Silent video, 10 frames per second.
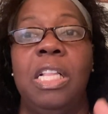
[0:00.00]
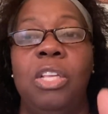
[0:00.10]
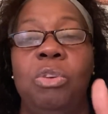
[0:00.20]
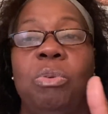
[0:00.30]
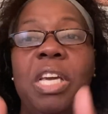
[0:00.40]

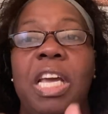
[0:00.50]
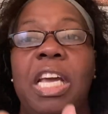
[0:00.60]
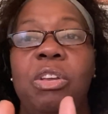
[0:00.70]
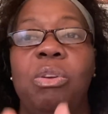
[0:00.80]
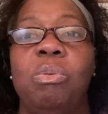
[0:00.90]
you
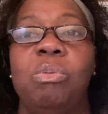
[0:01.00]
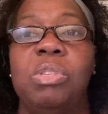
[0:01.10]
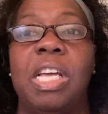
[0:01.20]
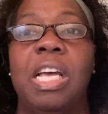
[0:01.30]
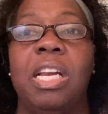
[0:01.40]
can
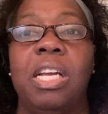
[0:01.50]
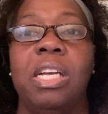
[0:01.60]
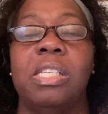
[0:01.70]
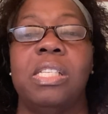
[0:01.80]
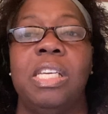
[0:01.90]
use
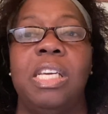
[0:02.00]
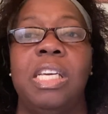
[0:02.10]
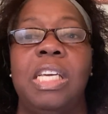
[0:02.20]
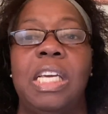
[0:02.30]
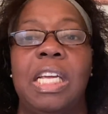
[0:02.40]

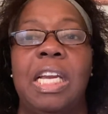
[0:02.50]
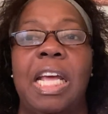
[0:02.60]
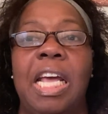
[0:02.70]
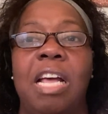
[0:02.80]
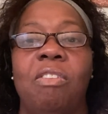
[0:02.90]
LLC and
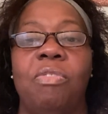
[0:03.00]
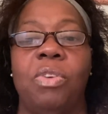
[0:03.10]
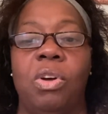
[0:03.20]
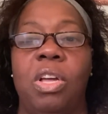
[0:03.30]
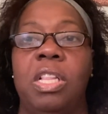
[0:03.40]
have
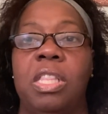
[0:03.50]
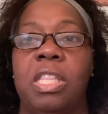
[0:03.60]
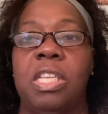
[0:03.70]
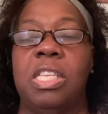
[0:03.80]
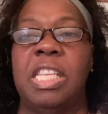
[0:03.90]

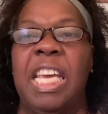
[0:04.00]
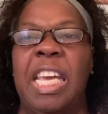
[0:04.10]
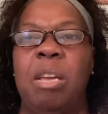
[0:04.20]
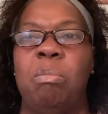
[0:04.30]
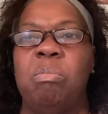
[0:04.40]
the
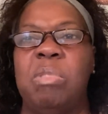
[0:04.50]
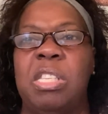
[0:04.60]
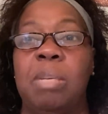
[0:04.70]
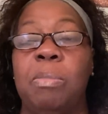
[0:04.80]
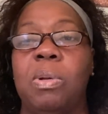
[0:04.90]
same
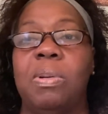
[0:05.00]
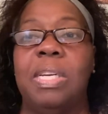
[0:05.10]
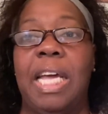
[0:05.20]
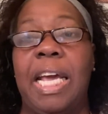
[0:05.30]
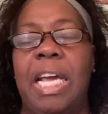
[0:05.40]
similar
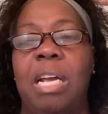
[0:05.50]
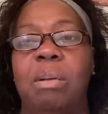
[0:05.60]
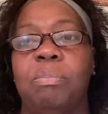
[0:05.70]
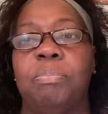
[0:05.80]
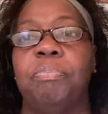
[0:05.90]
name.
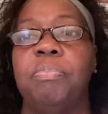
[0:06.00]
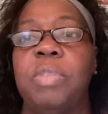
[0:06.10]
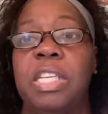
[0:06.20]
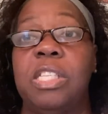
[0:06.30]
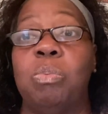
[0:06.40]

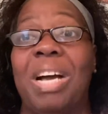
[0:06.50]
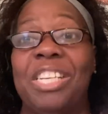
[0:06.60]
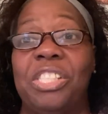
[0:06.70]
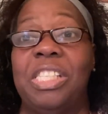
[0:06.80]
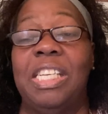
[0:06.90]
This is why
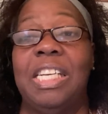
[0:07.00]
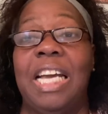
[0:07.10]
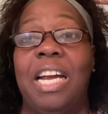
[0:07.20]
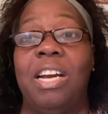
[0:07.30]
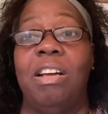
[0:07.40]
she still
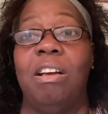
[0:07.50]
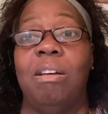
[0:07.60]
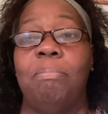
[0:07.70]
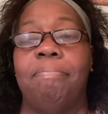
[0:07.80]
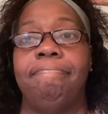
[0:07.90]
got it
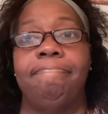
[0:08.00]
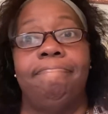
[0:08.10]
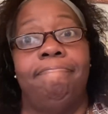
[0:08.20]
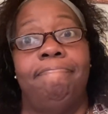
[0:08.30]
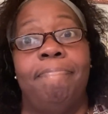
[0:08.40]
up
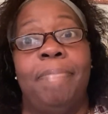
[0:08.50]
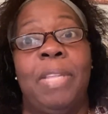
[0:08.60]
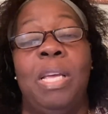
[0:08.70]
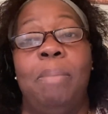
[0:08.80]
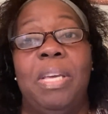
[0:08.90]

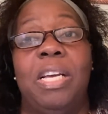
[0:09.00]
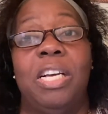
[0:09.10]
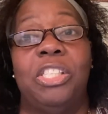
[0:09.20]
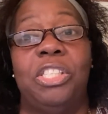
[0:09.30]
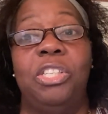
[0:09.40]

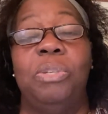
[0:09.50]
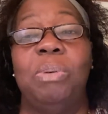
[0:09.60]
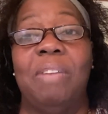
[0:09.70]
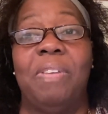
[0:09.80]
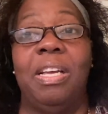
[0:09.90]
because she do
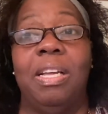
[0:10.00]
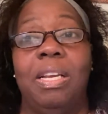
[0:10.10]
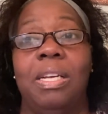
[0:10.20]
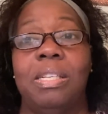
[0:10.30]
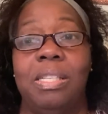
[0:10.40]
have an
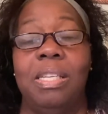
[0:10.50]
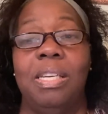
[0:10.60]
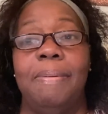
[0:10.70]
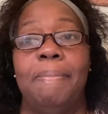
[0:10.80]
LLC.